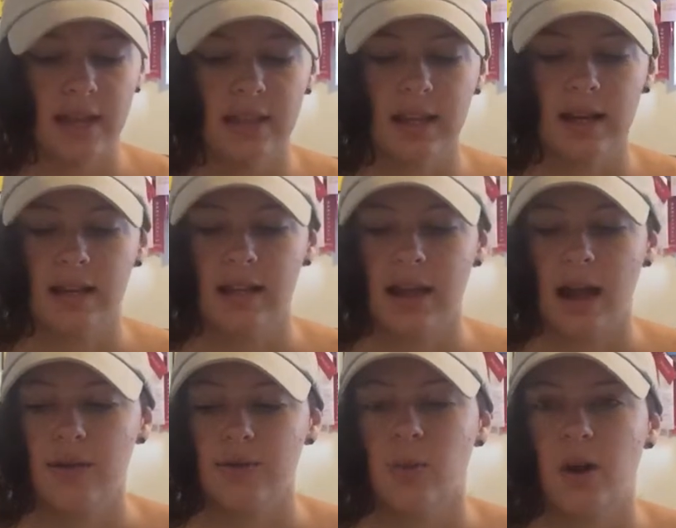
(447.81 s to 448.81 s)
and then,
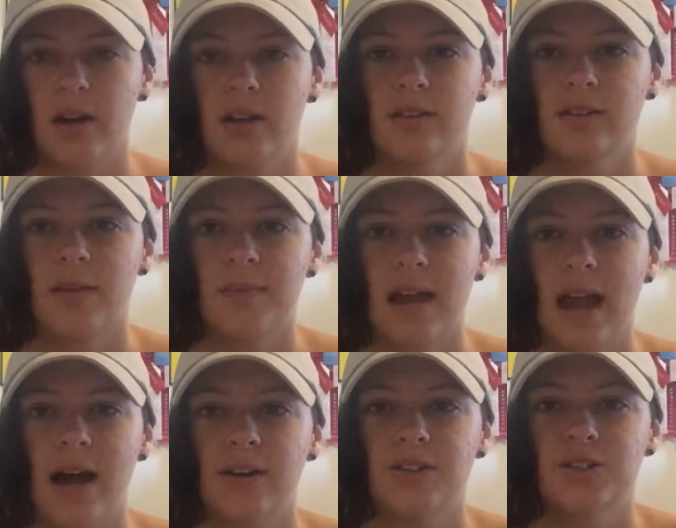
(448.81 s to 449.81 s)
I was walking around my
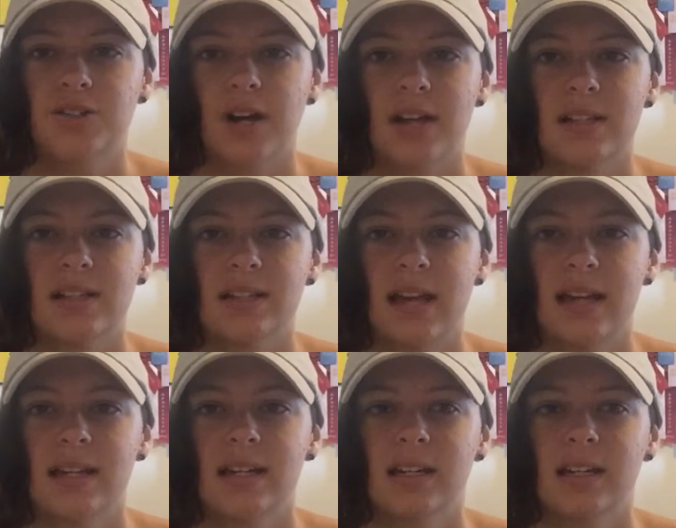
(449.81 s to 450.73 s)
house trying to,